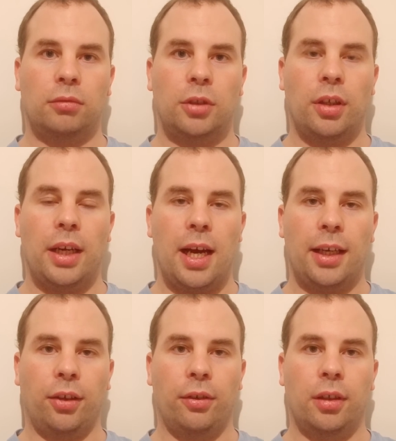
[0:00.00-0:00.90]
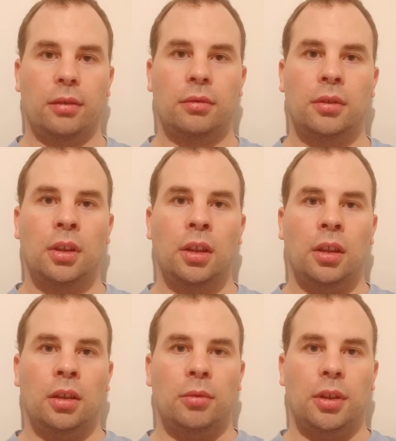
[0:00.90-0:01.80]
kind of accurate,
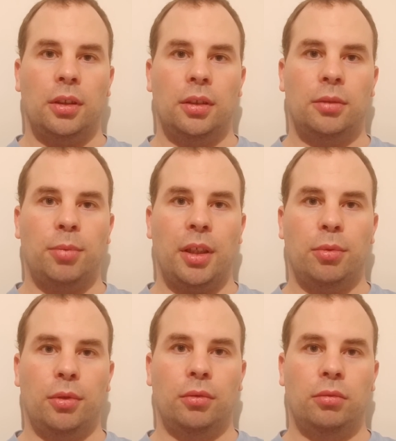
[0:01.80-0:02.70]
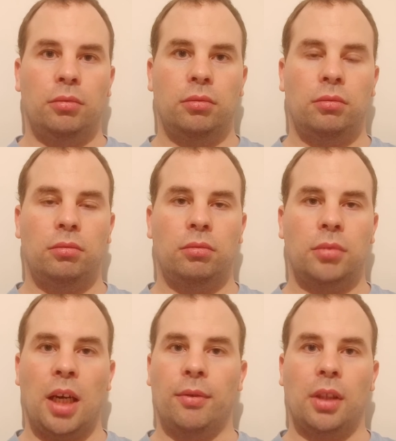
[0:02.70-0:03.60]
because people
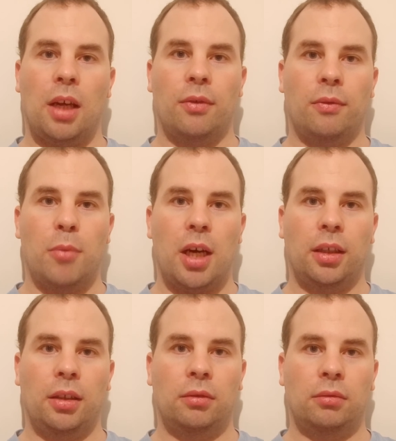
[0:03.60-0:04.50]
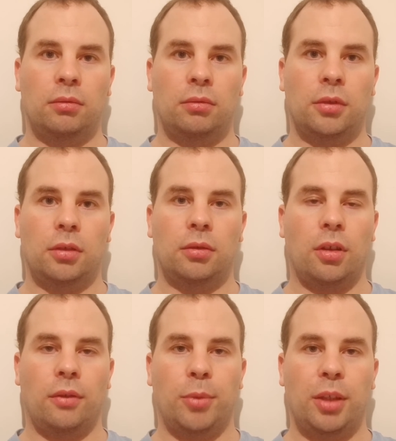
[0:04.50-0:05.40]
have a love of money, a
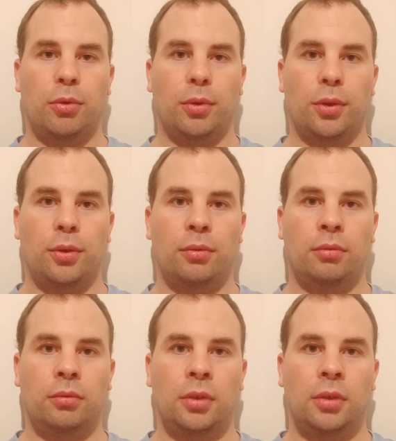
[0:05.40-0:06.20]
lot of people do.